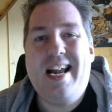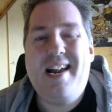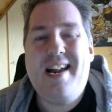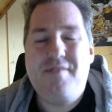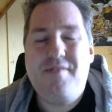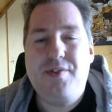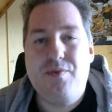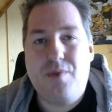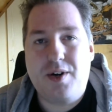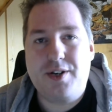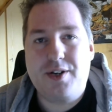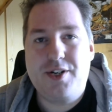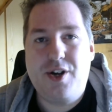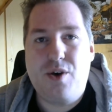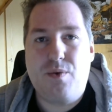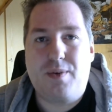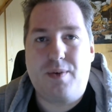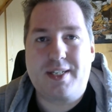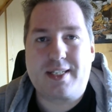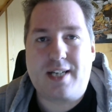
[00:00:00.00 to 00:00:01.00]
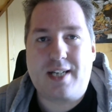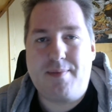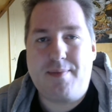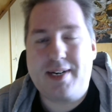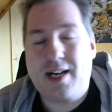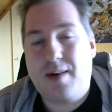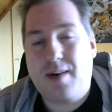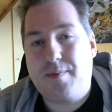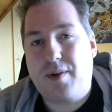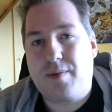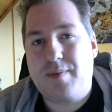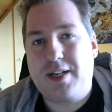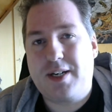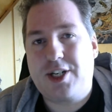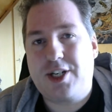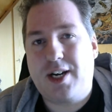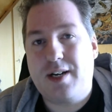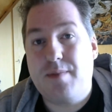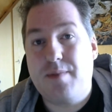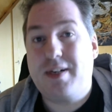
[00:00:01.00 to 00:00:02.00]
If you want to know what's coming up on my
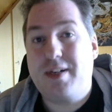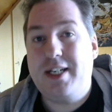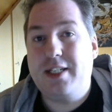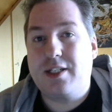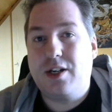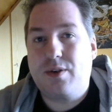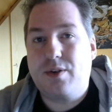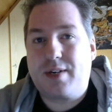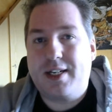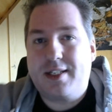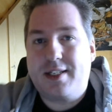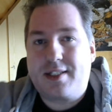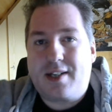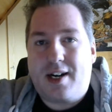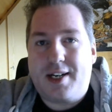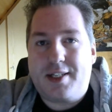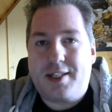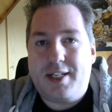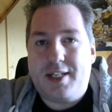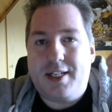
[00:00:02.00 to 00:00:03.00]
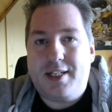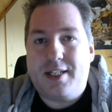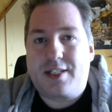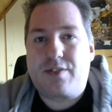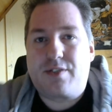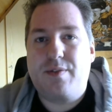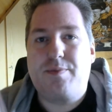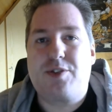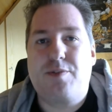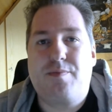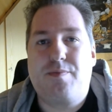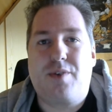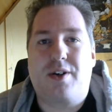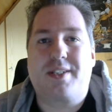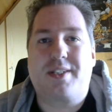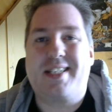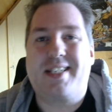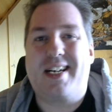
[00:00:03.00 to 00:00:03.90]
channel, please look inside the description box.